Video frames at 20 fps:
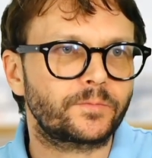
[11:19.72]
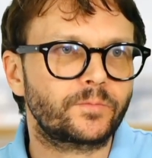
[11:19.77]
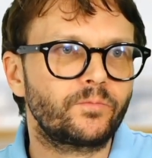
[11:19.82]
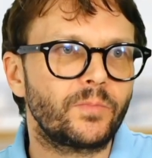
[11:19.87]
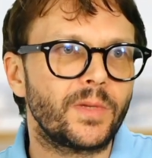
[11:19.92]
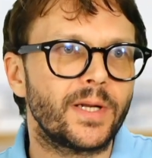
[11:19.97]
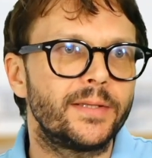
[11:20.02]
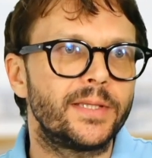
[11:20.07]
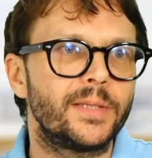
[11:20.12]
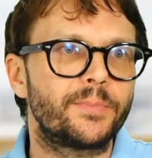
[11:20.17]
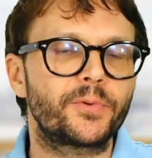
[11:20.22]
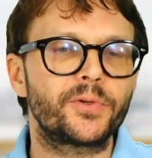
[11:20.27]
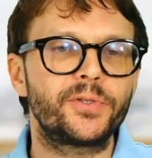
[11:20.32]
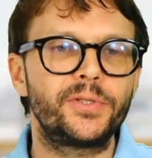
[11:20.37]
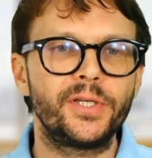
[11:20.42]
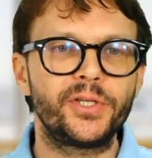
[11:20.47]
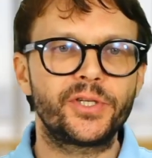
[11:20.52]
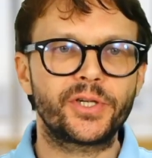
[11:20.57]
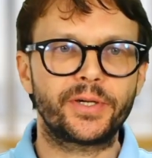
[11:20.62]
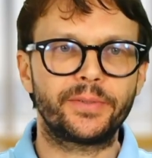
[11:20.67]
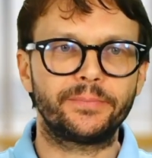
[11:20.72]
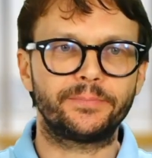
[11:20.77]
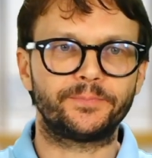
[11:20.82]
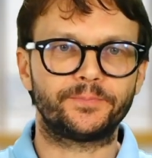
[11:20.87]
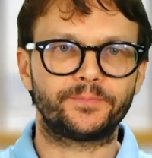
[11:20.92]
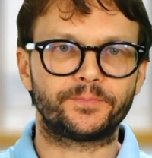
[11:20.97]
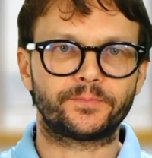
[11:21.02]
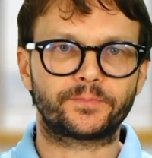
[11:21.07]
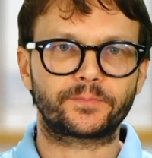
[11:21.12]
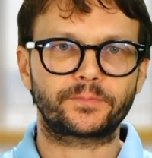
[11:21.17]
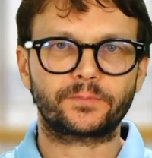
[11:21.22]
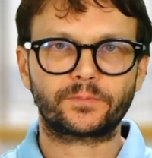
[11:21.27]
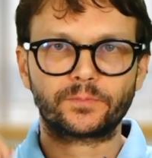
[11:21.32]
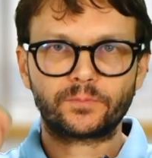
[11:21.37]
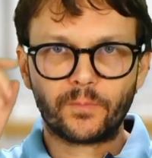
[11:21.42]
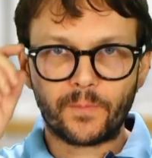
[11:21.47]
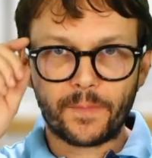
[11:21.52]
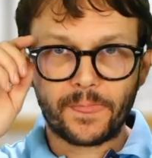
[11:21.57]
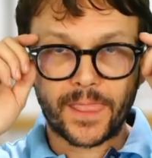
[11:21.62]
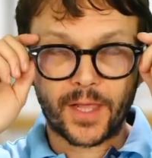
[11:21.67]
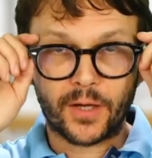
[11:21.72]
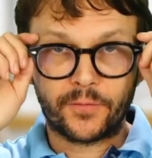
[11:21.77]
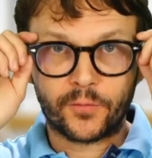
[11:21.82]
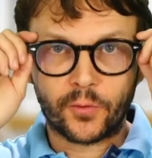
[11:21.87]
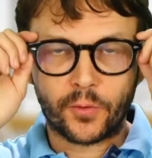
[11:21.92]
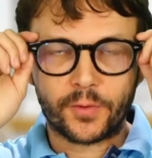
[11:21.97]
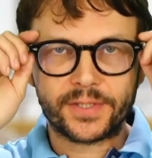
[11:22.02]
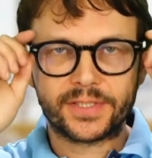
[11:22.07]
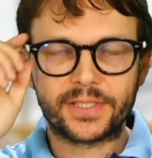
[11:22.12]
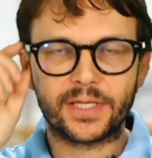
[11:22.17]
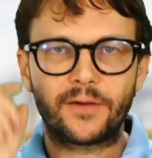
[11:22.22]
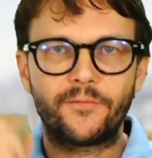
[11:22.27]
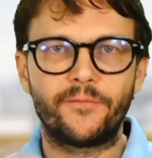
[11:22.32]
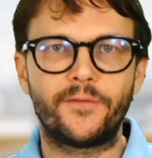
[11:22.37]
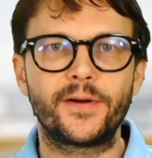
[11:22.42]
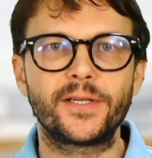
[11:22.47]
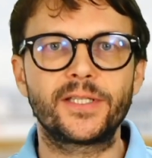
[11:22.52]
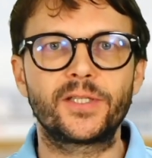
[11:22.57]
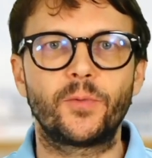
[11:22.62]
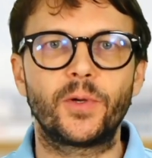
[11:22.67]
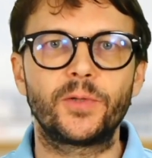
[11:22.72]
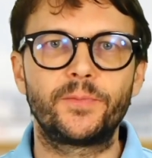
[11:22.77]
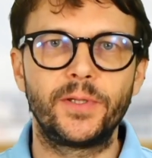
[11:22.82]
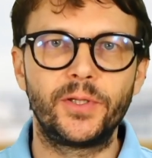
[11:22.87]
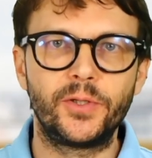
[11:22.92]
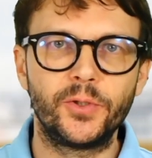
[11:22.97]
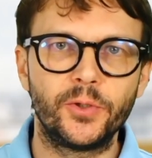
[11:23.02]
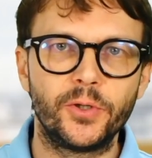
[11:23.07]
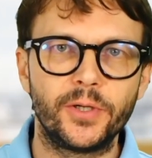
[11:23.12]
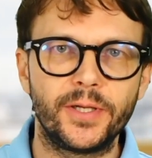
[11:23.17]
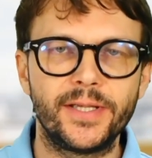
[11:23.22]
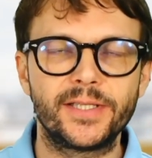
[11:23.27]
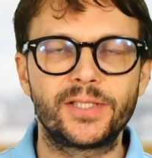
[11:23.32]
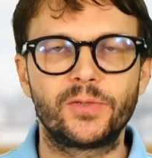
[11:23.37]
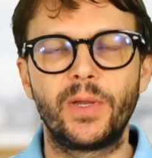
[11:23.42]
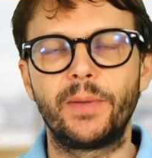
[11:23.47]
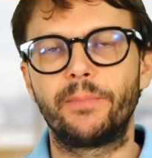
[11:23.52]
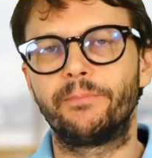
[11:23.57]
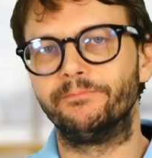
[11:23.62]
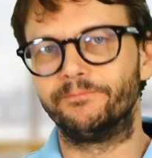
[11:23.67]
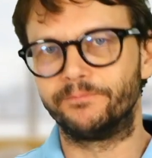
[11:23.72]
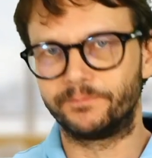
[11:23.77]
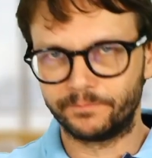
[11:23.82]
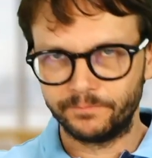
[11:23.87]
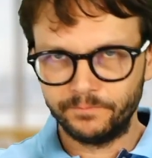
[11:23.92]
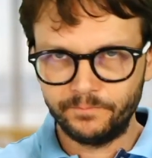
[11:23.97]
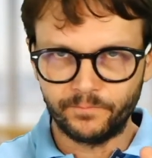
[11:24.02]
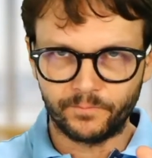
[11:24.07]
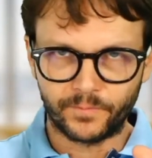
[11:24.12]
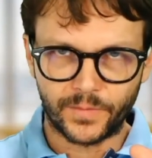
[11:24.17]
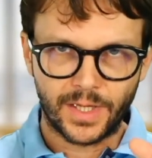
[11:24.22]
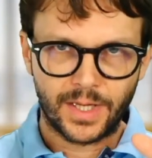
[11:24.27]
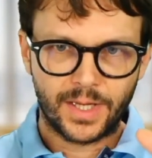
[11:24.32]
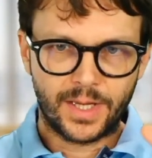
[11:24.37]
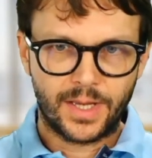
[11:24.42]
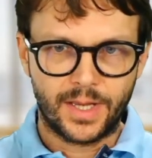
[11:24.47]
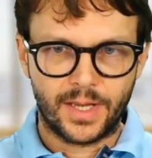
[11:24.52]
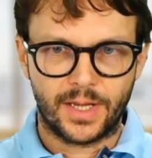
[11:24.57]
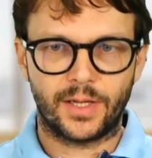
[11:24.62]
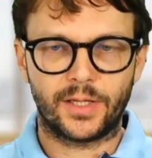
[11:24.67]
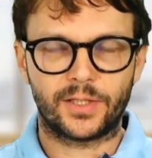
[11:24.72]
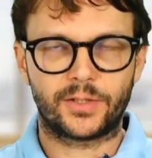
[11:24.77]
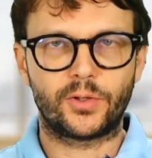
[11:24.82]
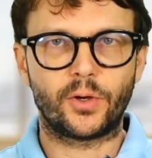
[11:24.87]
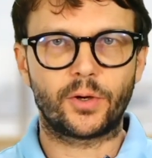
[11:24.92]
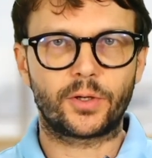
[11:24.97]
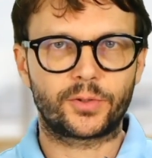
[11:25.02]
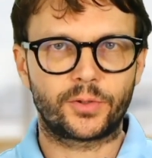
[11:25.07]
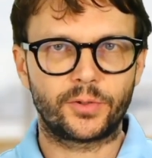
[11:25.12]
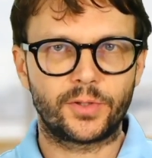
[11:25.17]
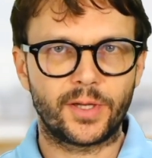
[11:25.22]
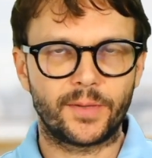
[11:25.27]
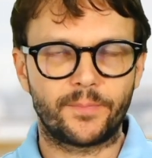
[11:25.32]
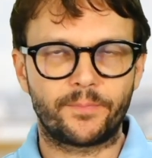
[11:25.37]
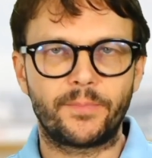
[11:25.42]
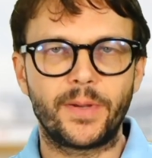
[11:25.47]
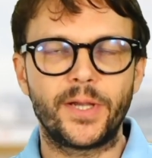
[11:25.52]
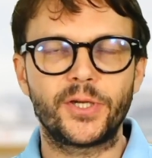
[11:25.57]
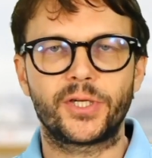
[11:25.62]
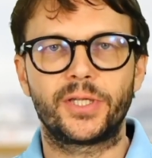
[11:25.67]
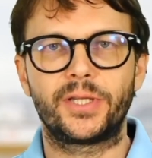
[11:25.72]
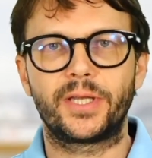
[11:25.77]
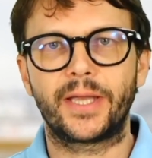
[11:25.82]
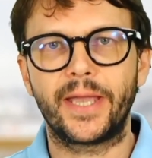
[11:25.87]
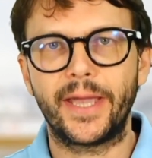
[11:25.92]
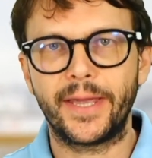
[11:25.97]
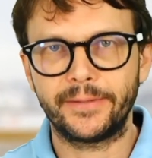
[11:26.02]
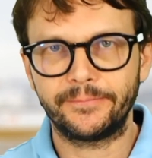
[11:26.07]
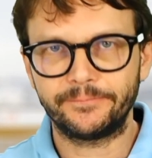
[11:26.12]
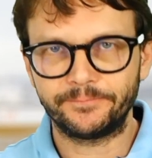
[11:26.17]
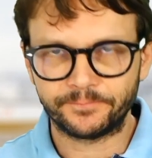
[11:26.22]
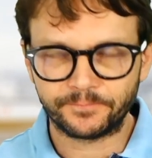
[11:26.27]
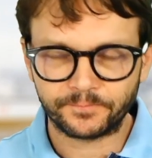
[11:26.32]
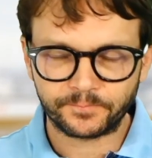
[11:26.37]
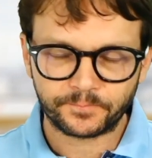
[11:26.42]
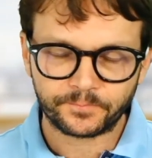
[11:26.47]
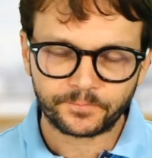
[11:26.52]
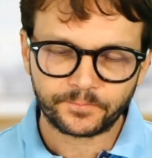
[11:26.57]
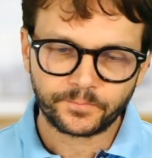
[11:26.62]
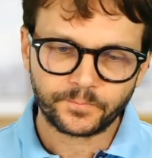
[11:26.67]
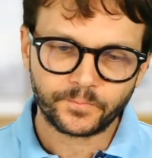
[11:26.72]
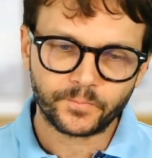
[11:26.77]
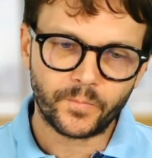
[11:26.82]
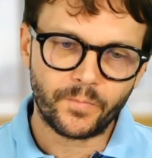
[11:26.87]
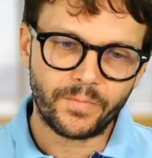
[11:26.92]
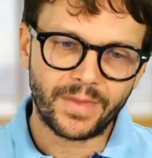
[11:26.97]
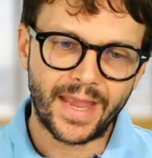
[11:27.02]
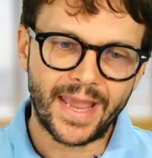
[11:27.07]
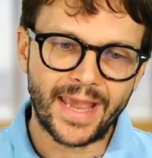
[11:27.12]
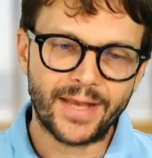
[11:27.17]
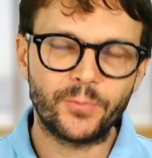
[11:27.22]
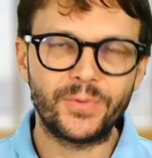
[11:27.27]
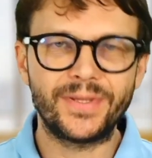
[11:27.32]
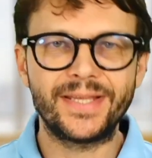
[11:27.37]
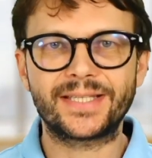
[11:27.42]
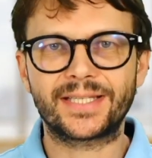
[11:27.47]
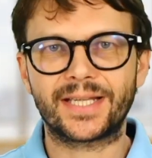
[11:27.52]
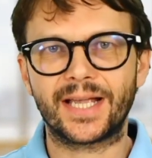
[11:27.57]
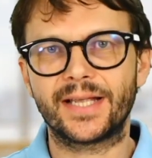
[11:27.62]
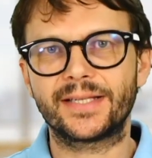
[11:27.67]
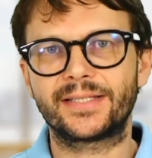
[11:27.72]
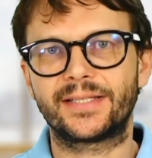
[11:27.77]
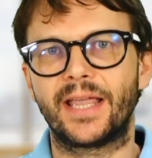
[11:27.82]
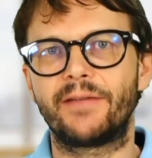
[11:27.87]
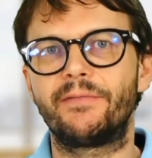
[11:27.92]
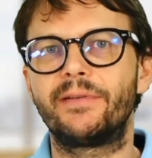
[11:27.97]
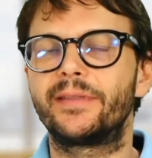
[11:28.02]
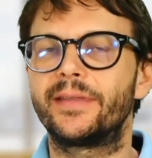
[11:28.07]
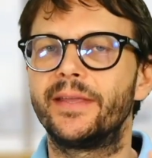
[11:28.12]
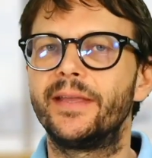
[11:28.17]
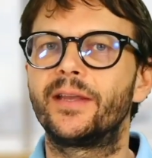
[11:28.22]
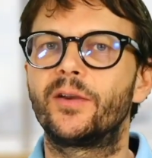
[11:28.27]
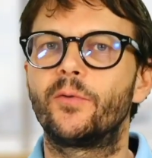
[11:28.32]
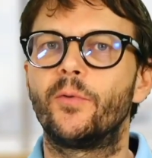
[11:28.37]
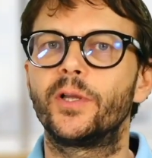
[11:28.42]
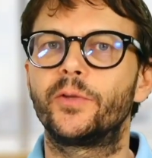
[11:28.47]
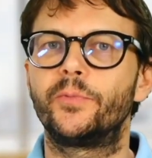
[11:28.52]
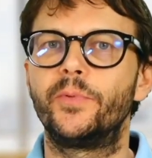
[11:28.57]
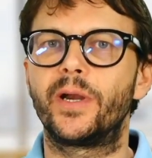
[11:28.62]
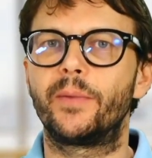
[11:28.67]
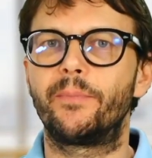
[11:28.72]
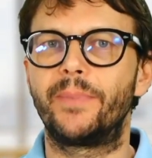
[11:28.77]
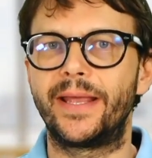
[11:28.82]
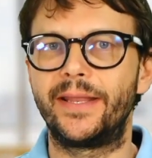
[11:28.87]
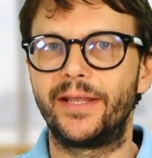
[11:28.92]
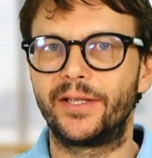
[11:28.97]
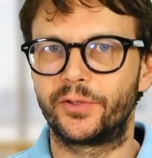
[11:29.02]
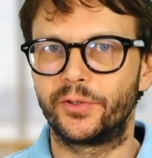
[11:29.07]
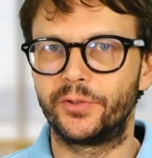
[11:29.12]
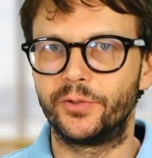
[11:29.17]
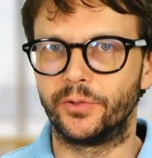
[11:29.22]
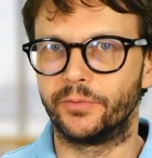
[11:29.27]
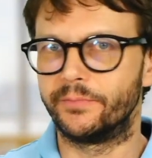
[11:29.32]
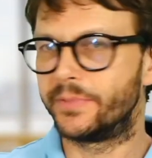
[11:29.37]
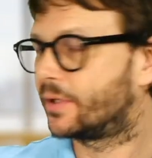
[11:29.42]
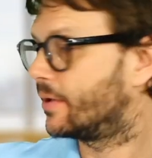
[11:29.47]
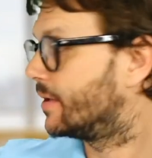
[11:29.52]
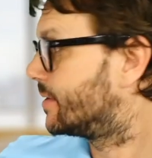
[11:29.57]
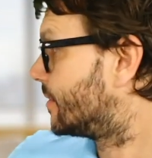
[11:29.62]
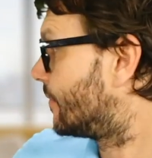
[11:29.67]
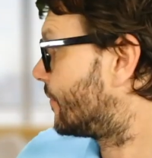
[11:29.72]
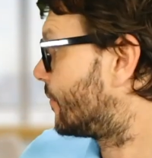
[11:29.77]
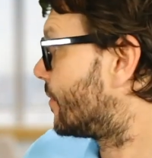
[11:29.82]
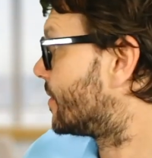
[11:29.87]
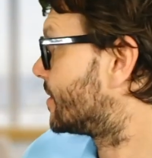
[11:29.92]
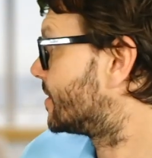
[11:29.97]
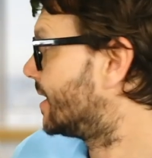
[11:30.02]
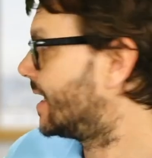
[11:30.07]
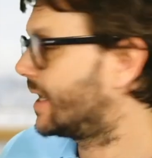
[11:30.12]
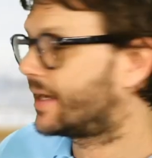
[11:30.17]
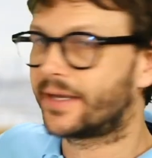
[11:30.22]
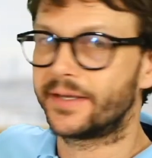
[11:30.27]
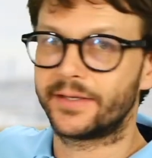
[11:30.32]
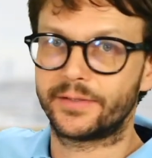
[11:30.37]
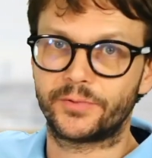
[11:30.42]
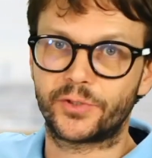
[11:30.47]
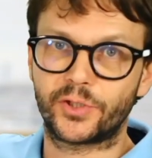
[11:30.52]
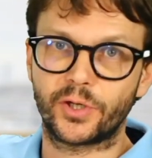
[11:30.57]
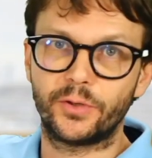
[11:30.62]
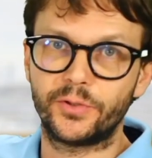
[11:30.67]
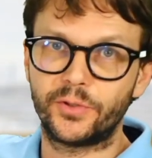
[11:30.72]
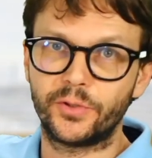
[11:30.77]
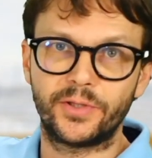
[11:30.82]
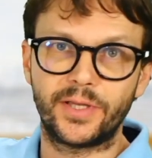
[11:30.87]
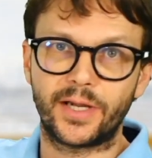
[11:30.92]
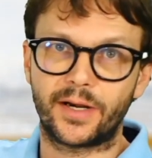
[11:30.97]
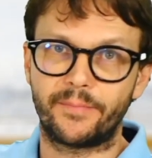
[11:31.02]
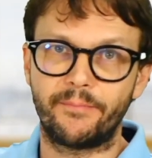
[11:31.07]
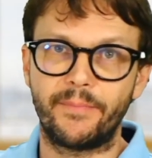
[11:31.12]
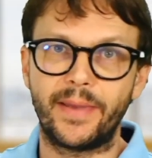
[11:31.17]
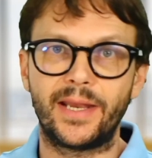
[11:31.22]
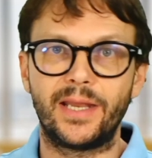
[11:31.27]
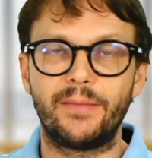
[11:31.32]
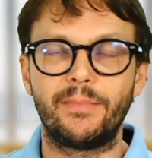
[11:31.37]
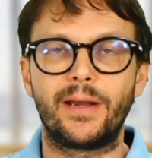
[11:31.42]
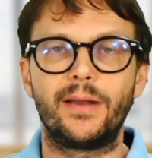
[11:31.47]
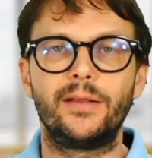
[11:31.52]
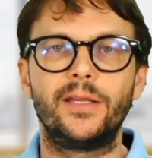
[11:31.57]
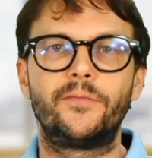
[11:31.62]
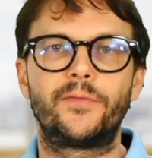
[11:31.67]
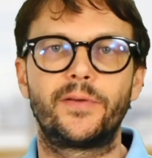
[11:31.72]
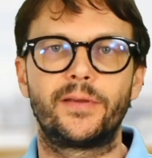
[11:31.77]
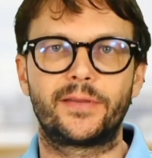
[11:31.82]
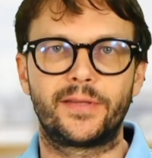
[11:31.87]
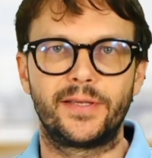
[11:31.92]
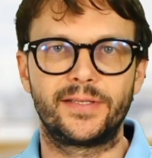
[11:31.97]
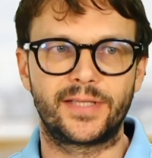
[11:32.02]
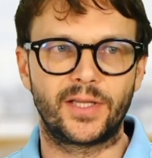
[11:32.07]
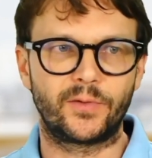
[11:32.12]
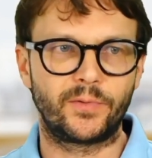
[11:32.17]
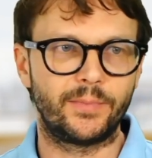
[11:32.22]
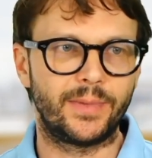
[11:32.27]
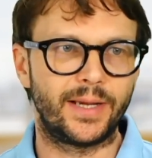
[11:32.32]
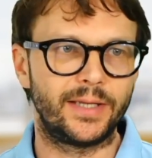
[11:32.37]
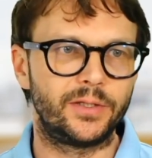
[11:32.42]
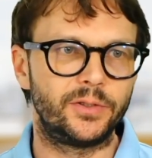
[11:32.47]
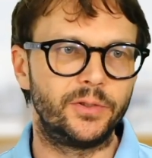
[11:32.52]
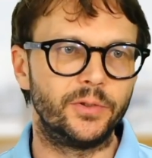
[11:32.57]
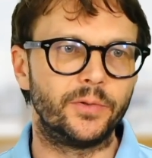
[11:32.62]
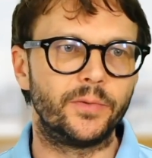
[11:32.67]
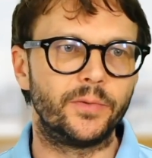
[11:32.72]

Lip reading: the procedure, of course, first what we do is we talk to the patient again, and we discuss everything what we are planning to do, because of course, like I showed you, there are many different things that we might do.